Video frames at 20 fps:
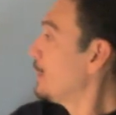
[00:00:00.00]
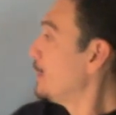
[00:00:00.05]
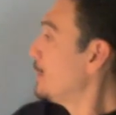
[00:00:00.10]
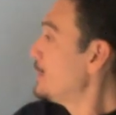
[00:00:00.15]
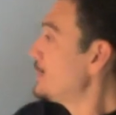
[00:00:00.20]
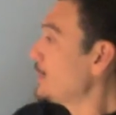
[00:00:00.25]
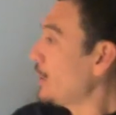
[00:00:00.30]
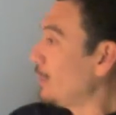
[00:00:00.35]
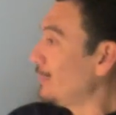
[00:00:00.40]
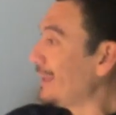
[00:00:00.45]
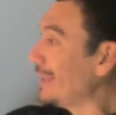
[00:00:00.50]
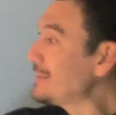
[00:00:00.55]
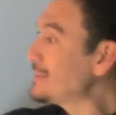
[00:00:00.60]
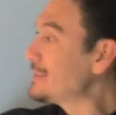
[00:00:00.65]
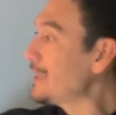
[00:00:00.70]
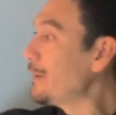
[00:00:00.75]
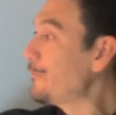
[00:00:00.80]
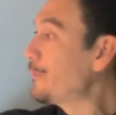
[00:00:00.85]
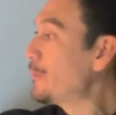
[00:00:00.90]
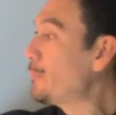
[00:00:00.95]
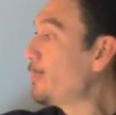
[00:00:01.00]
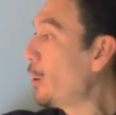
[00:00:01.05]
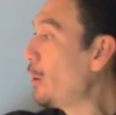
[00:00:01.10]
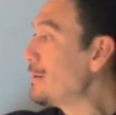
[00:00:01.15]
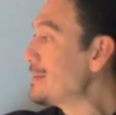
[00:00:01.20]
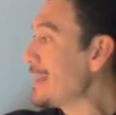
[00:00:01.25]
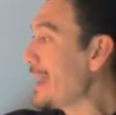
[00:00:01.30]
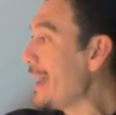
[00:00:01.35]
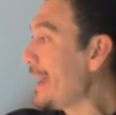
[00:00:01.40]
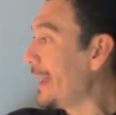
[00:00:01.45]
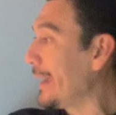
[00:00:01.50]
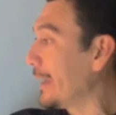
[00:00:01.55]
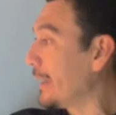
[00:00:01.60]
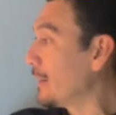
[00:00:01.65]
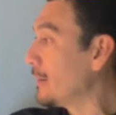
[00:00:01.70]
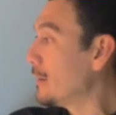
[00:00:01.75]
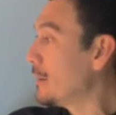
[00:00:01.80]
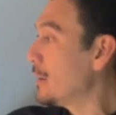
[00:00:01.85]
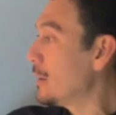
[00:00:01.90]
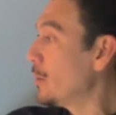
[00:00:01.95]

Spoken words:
So let's say for part A,